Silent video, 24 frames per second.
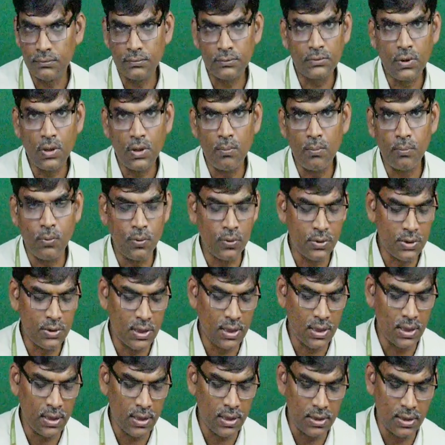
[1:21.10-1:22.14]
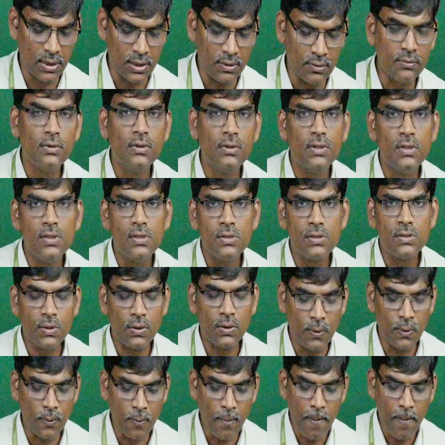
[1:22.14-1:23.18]
compound generator.
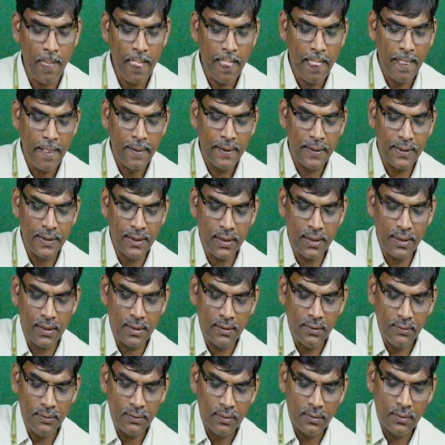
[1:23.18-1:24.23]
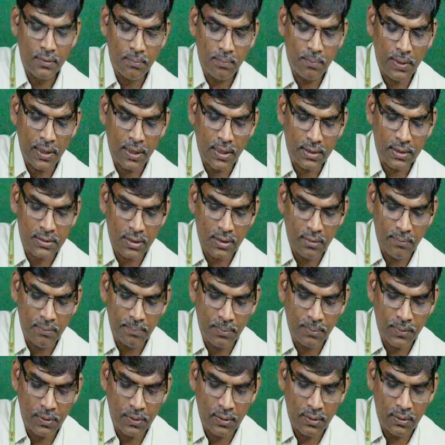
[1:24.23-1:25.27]
So here, for
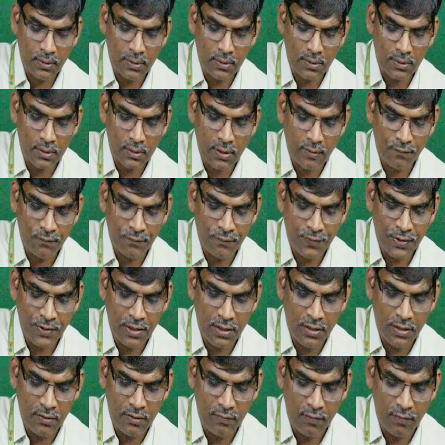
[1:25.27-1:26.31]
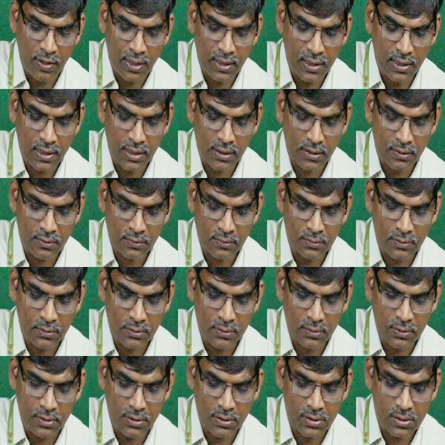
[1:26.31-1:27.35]
example, the field winding,
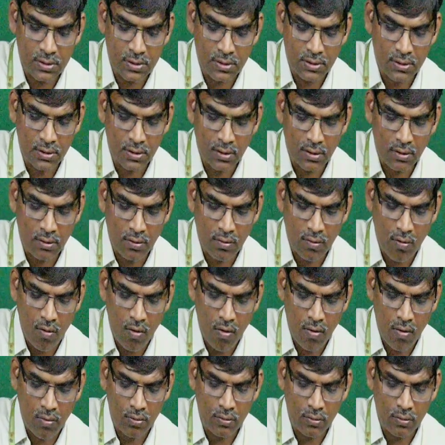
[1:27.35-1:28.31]
this is the